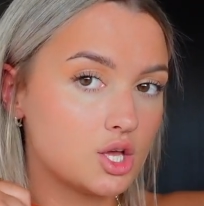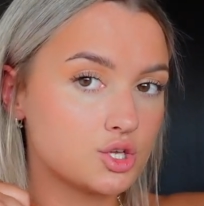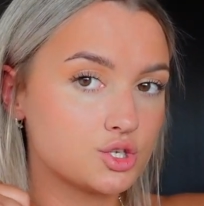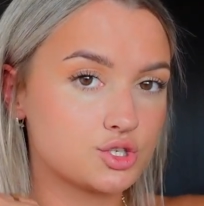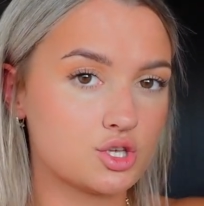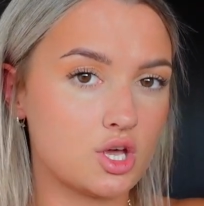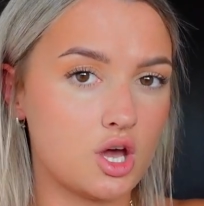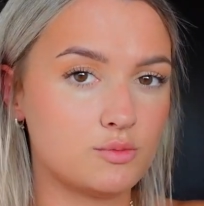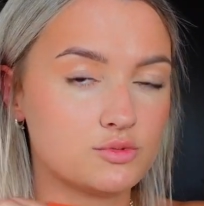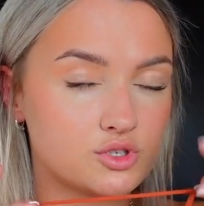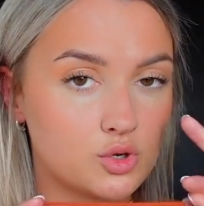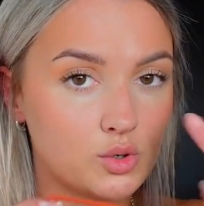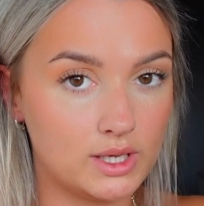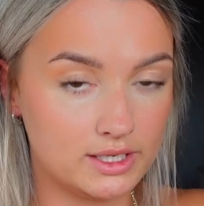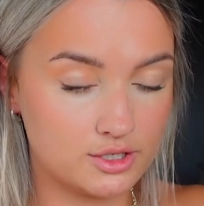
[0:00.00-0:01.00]
So I'm just
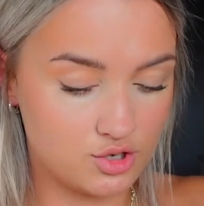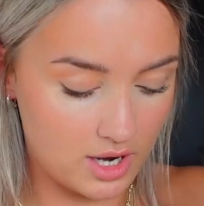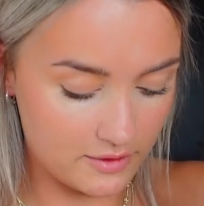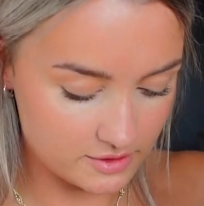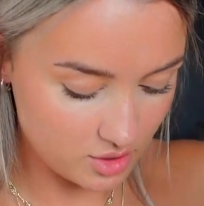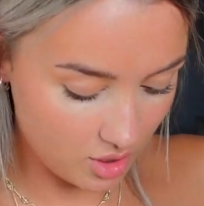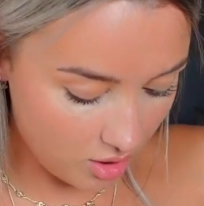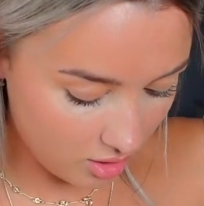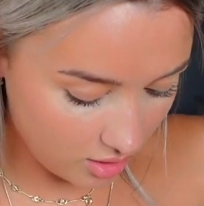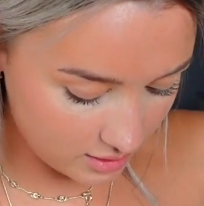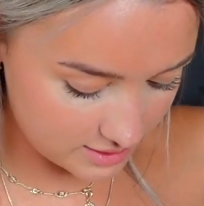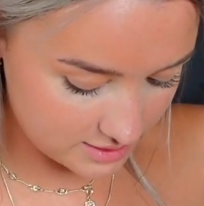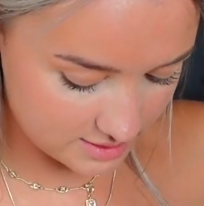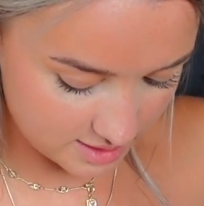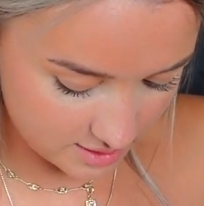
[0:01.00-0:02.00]
gonna quickly try this on
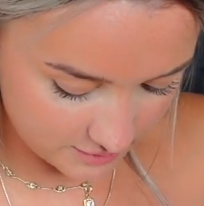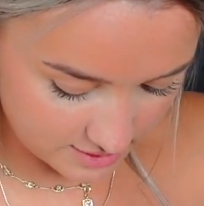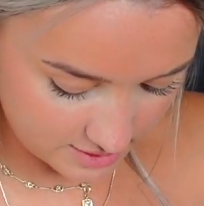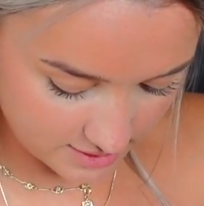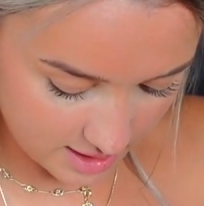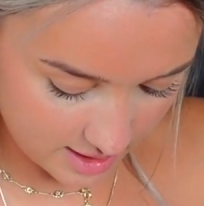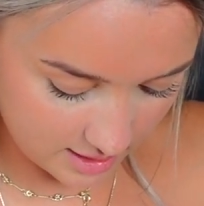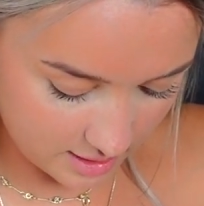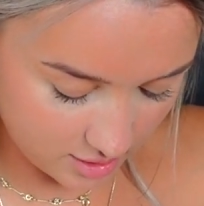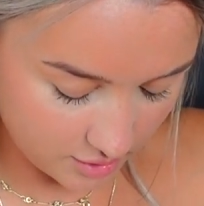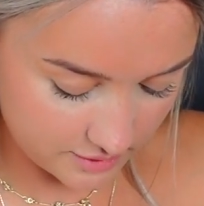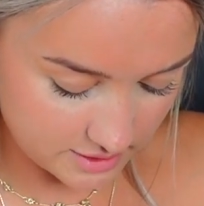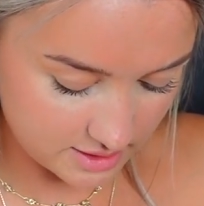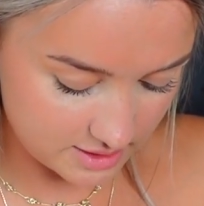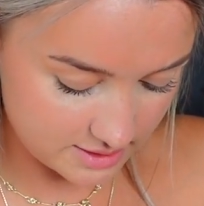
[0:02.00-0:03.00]
and see what this is like. I got
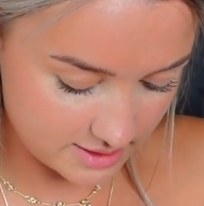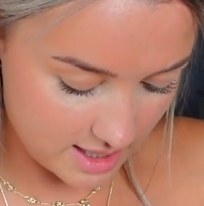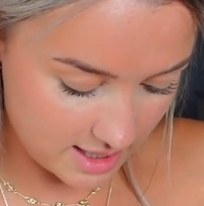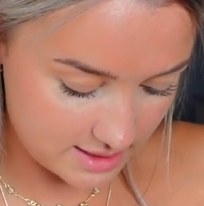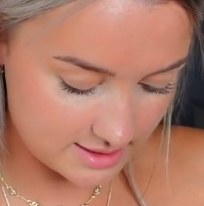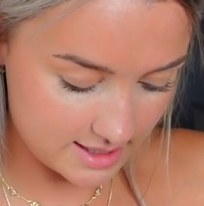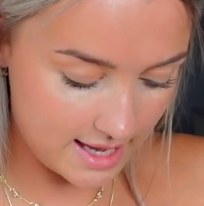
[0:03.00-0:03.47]
this in a size